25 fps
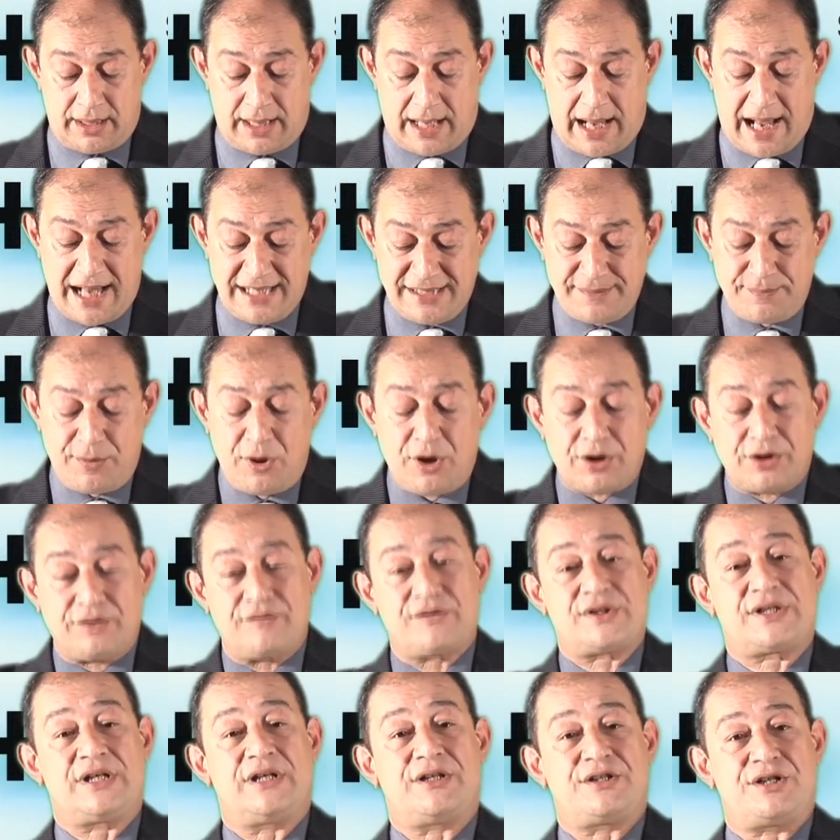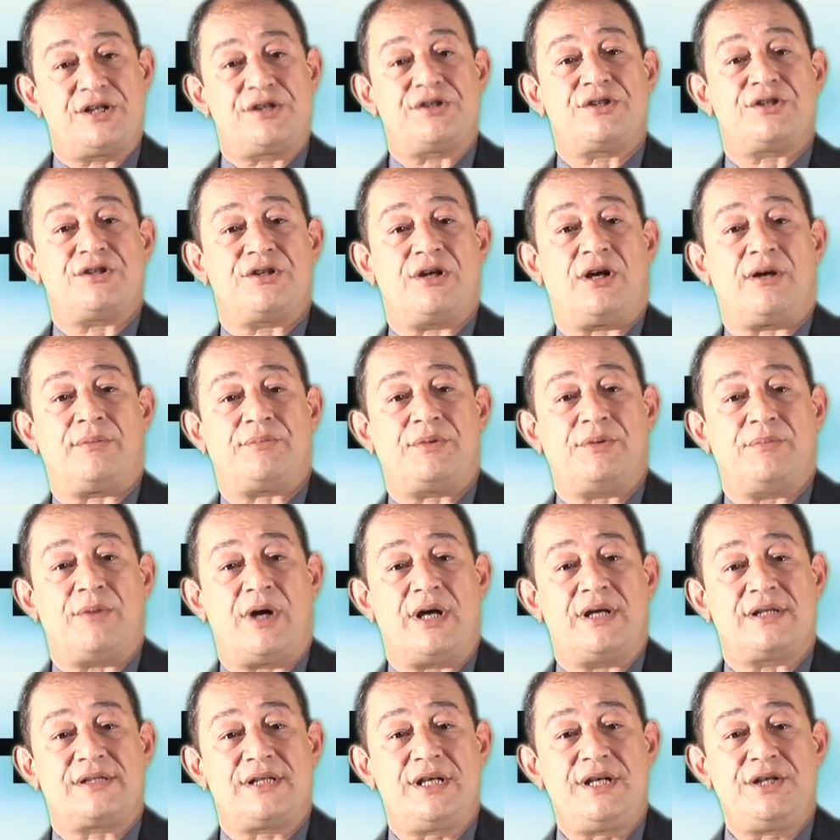As part of search engine
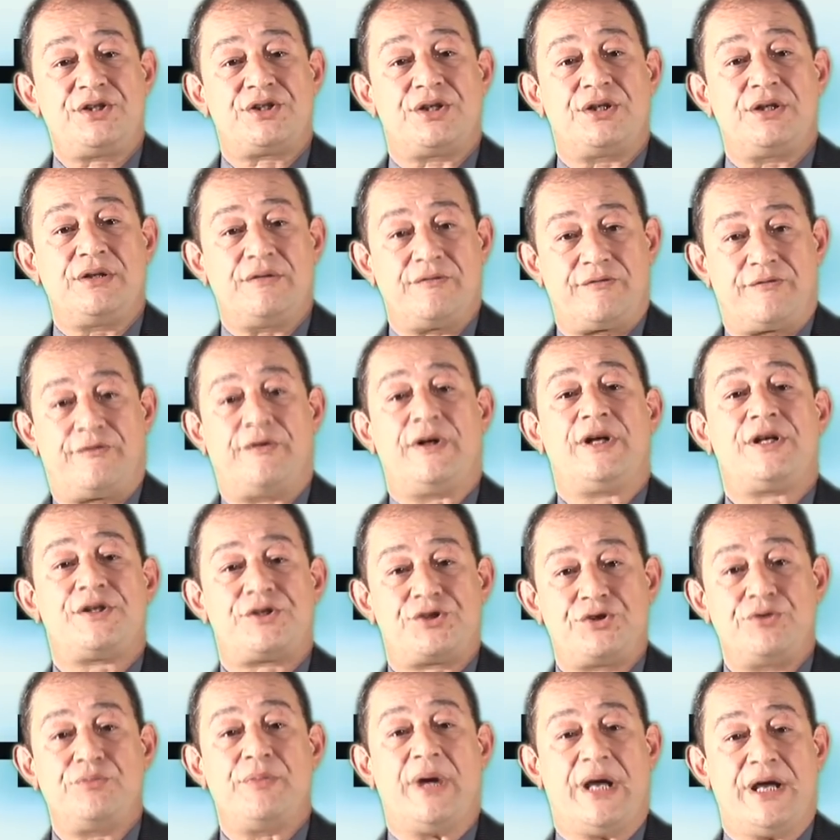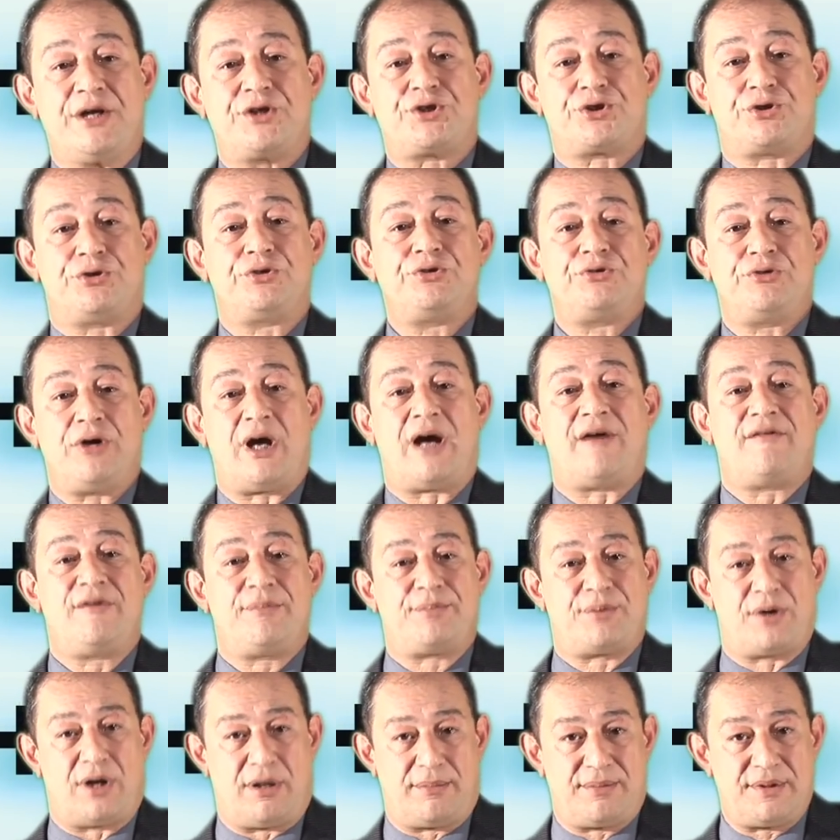optimization, first you make sure you have a
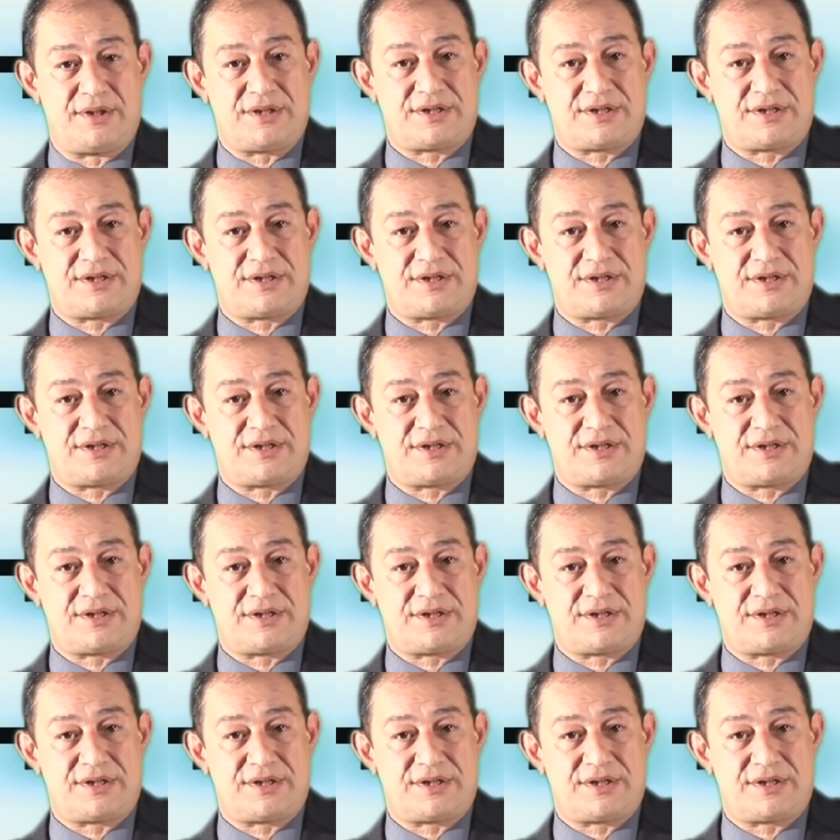proper